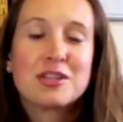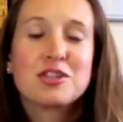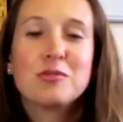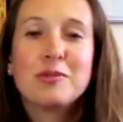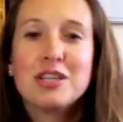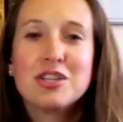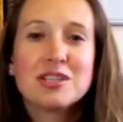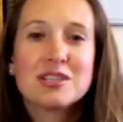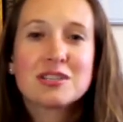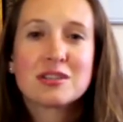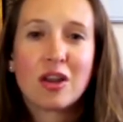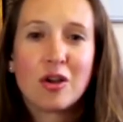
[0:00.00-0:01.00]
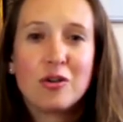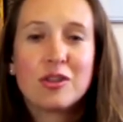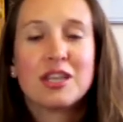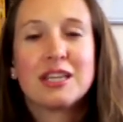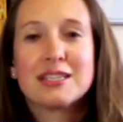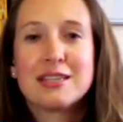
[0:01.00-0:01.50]
So we just slowed
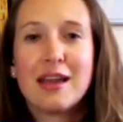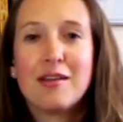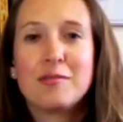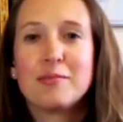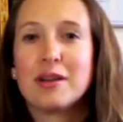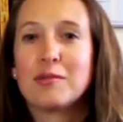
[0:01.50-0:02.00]
things down a bit.